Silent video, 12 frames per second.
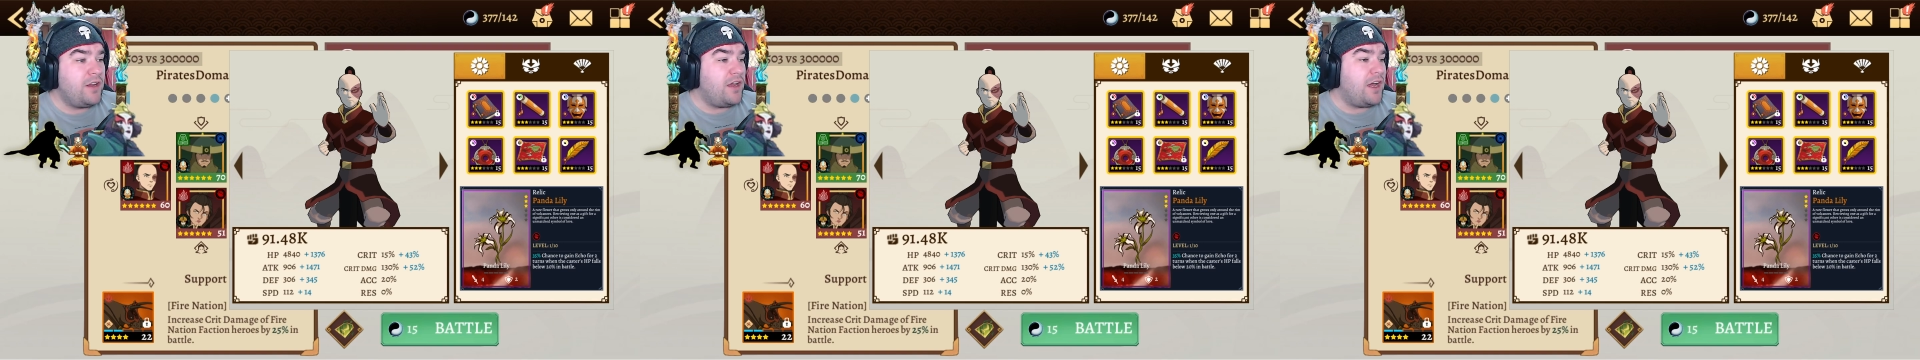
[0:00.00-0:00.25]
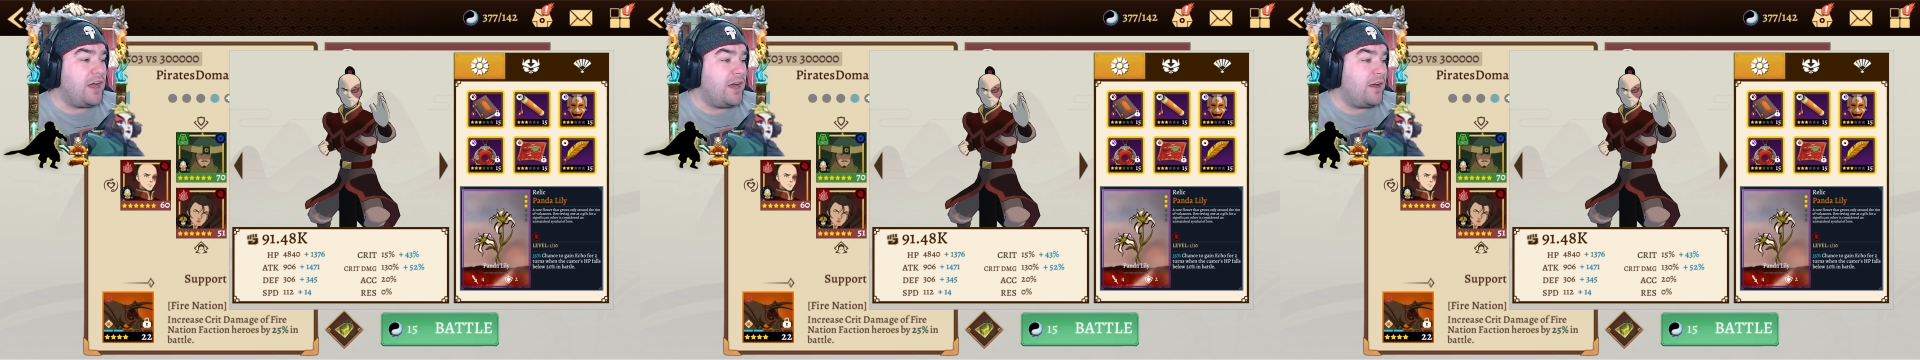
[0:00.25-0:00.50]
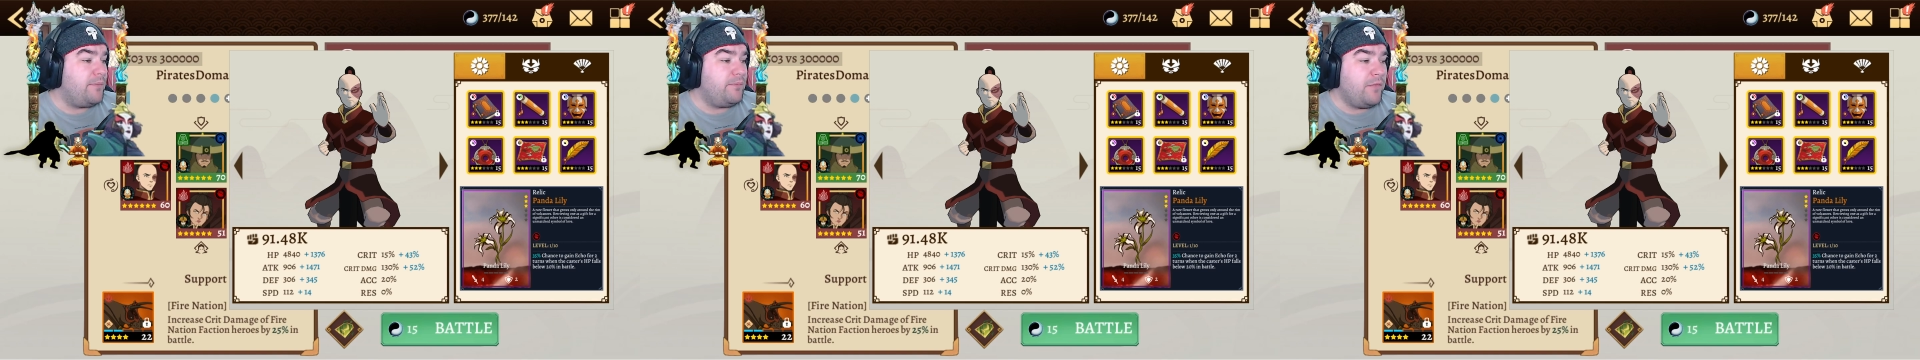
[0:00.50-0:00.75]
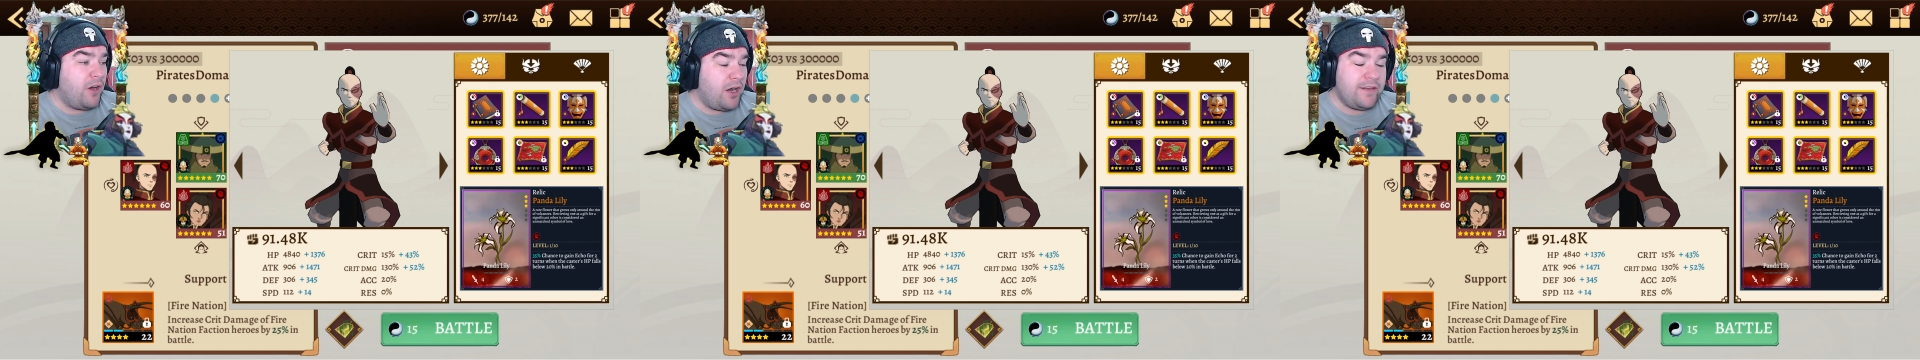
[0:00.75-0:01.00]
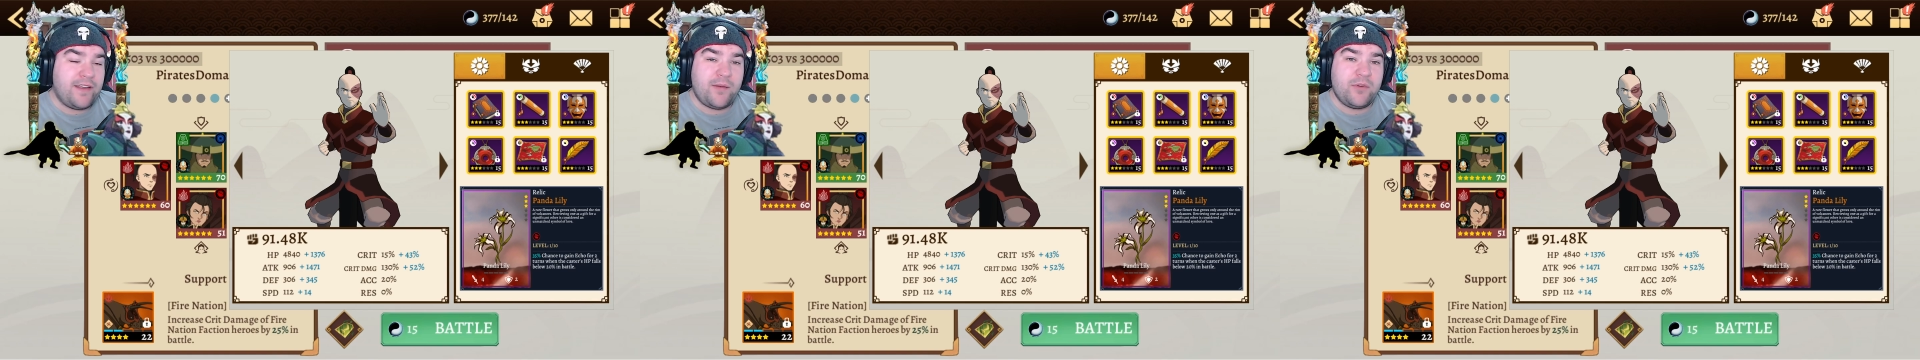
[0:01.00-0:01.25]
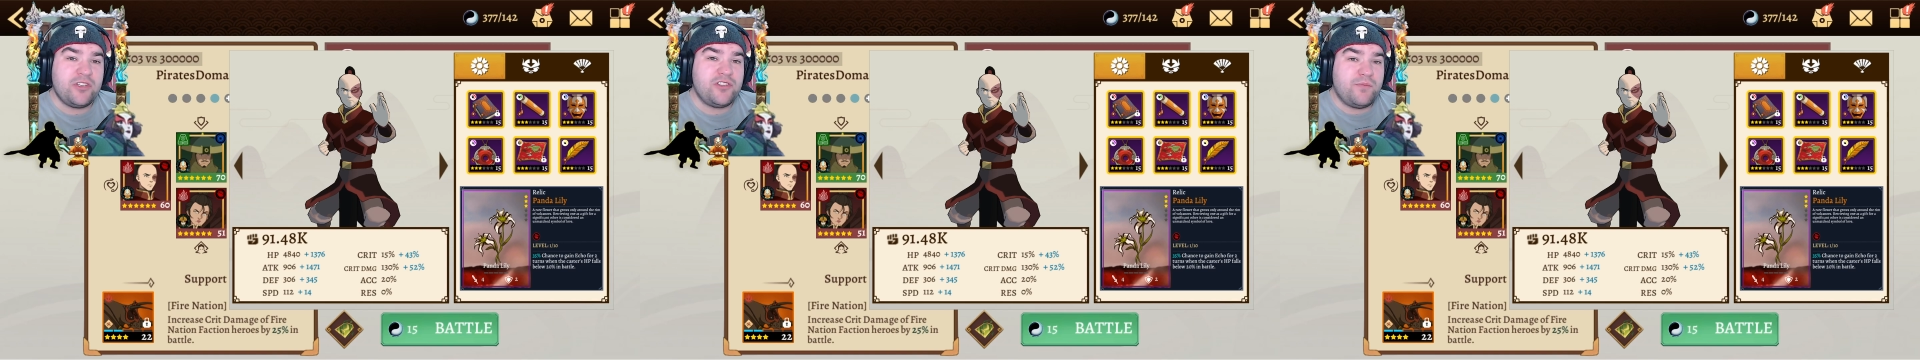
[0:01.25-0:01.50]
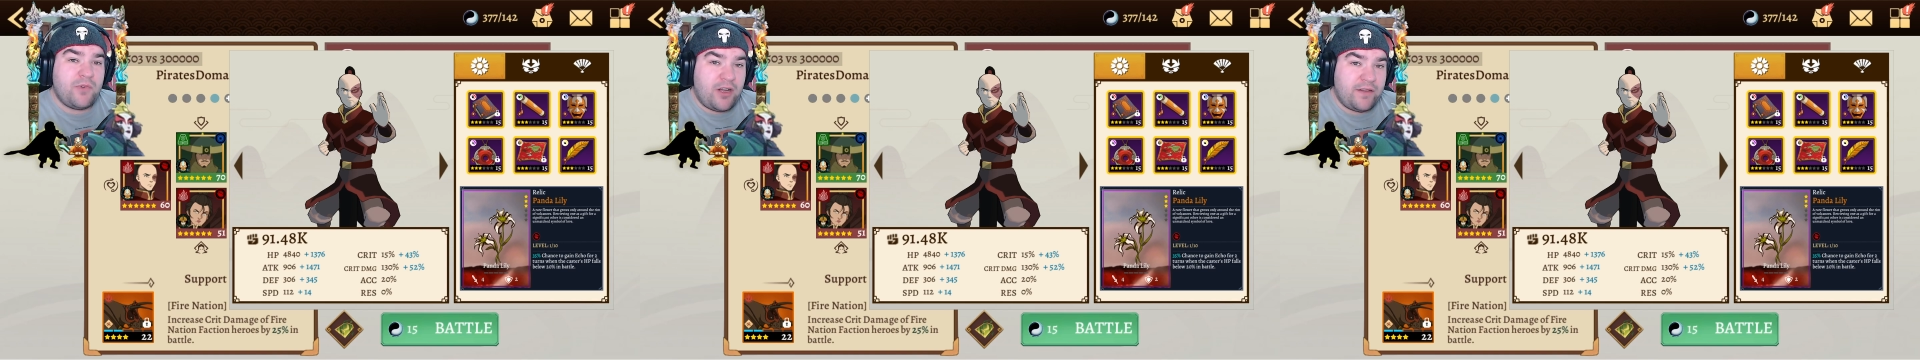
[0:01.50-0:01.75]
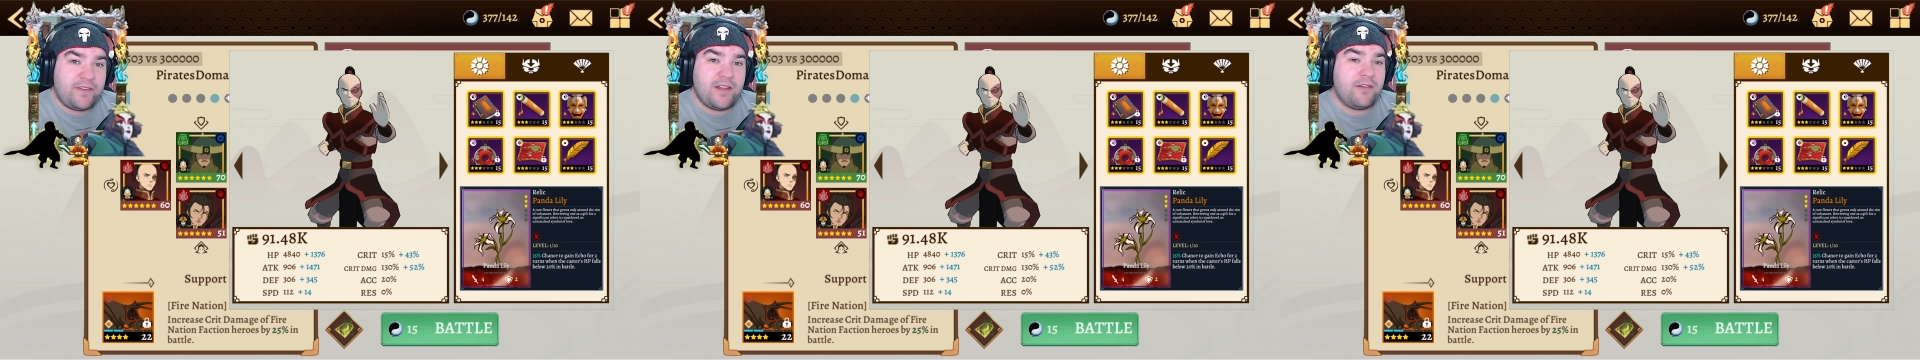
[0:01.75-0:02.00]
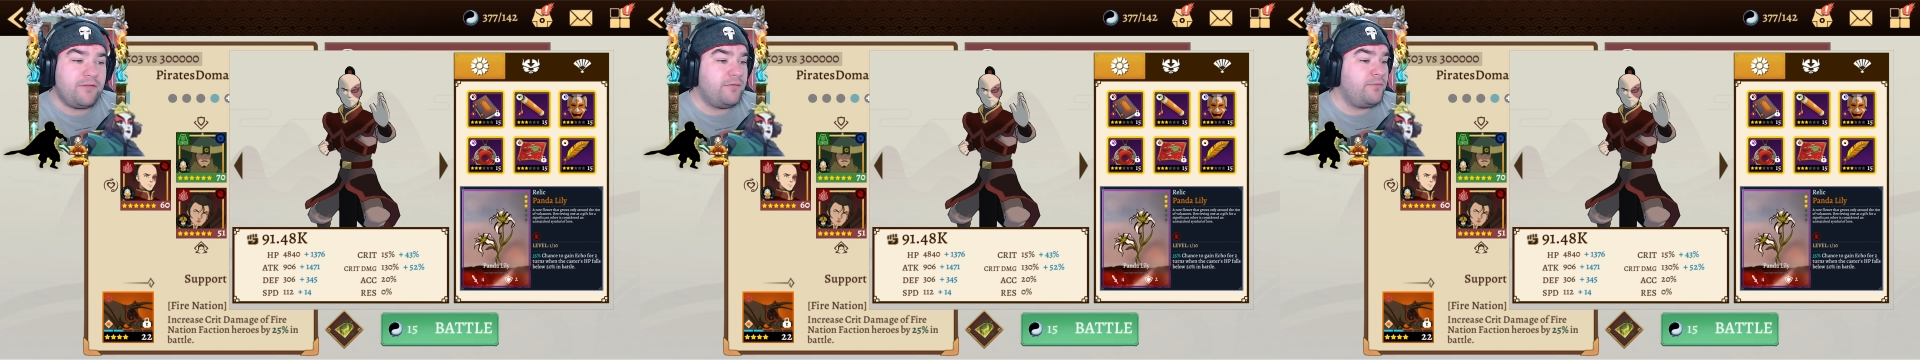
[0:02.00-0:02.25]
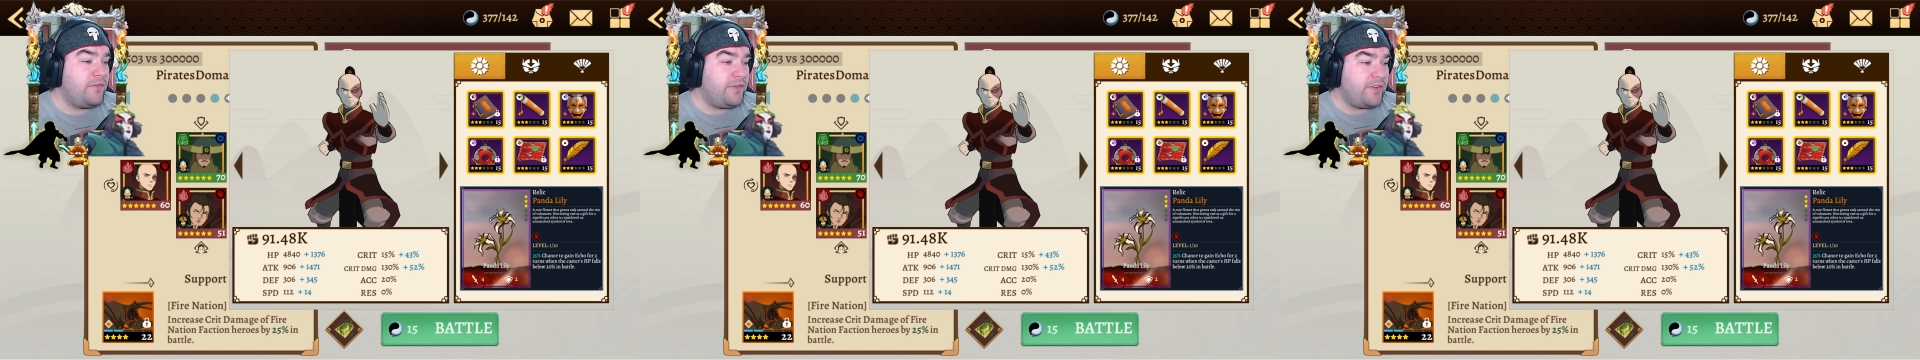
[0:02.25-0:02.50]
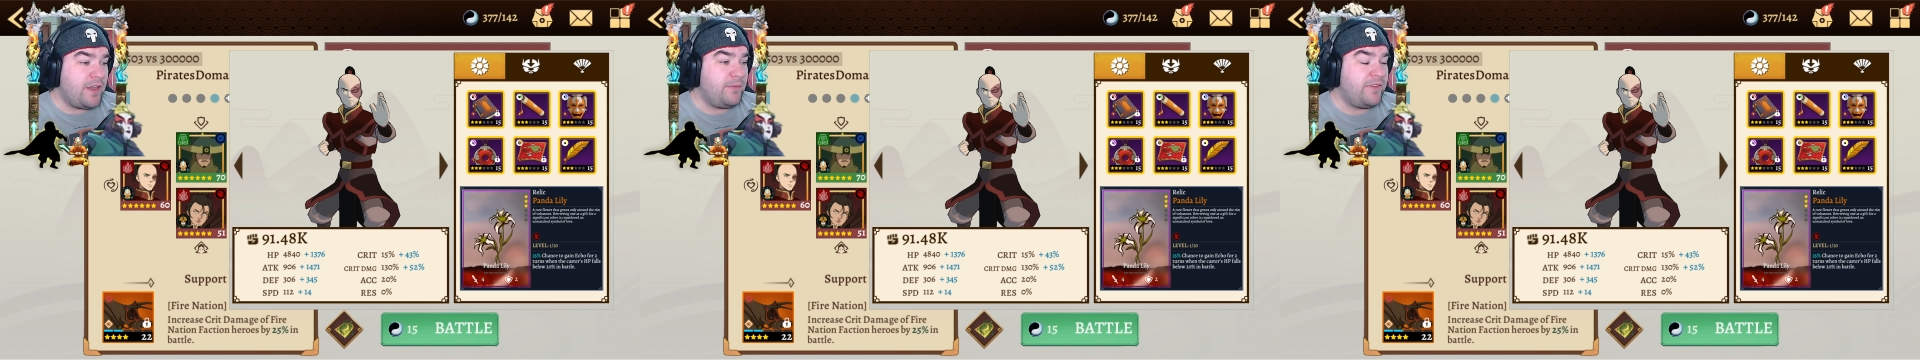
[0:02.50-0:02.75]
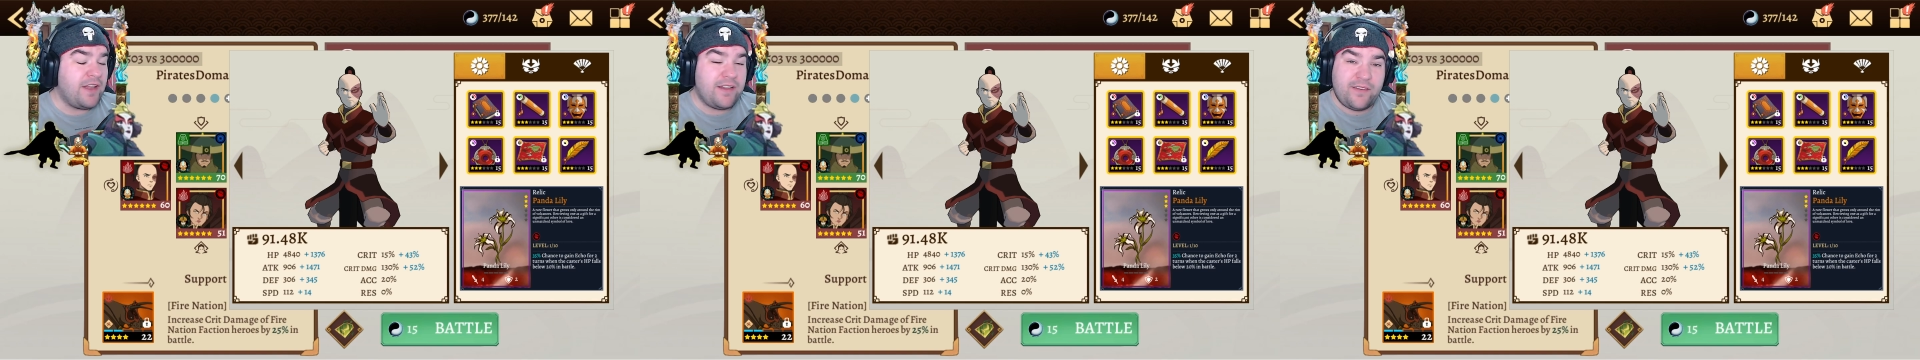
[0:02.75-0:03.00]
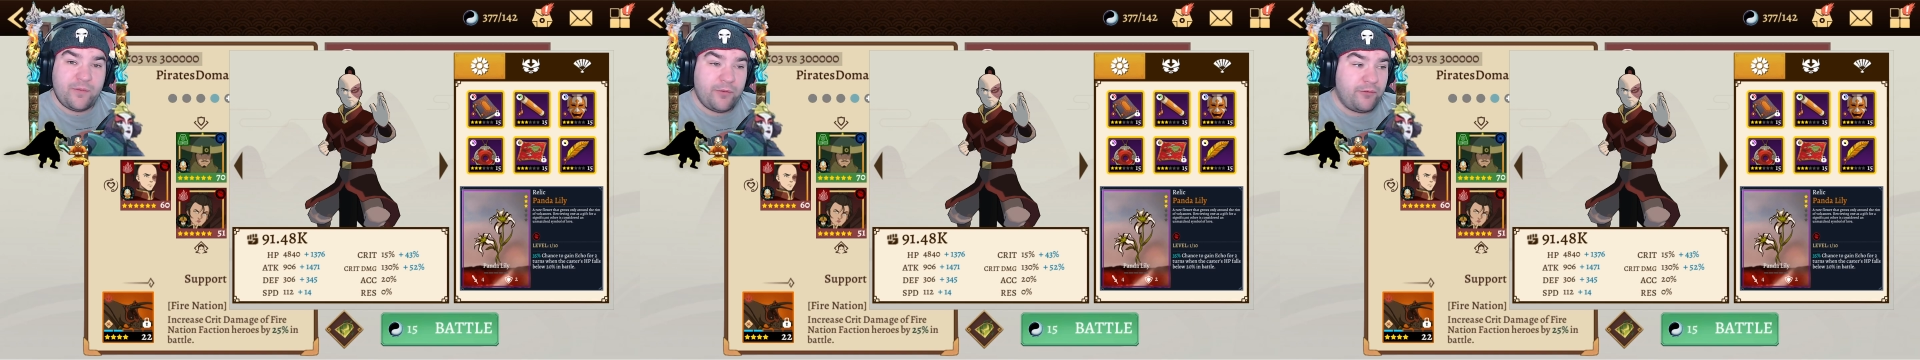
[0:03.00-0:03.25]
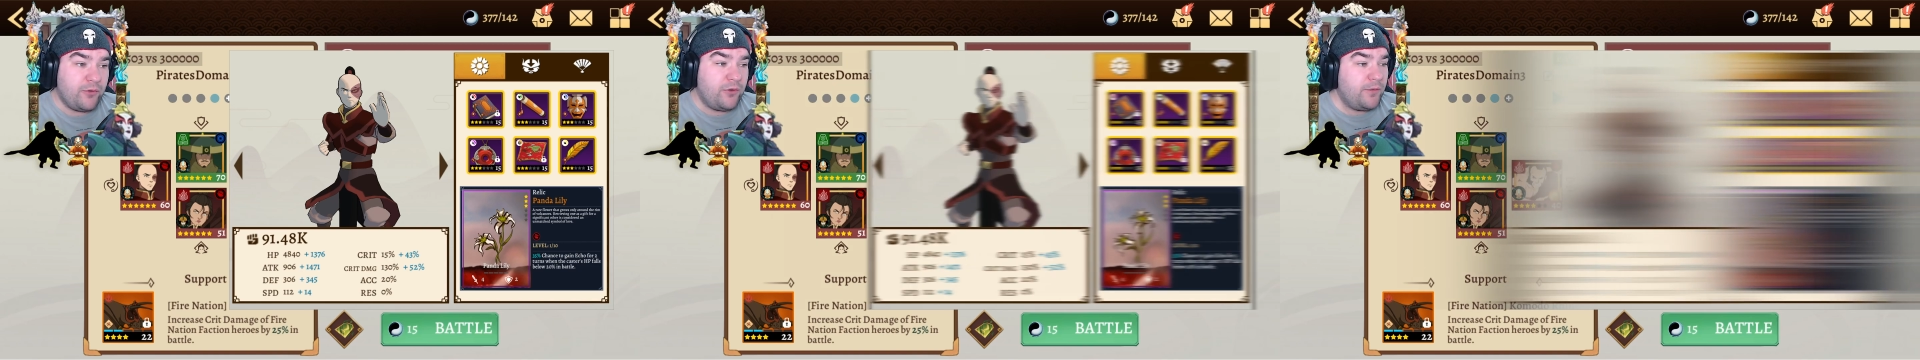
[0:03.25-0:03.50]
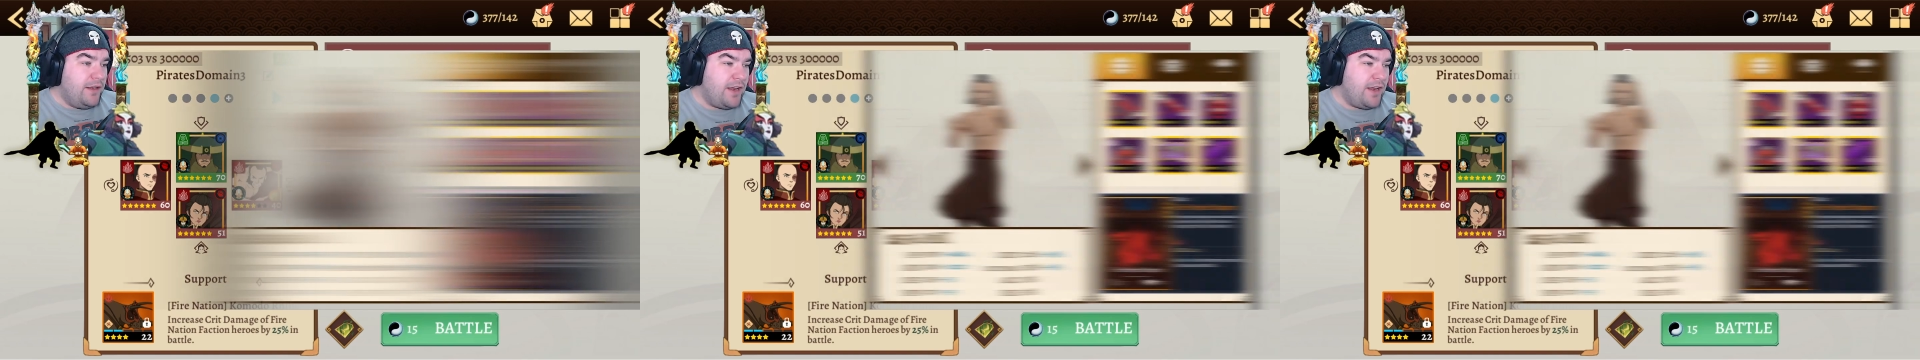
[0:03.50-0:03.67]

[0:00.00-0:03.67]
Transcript: High damage, high stuff, same stats as before.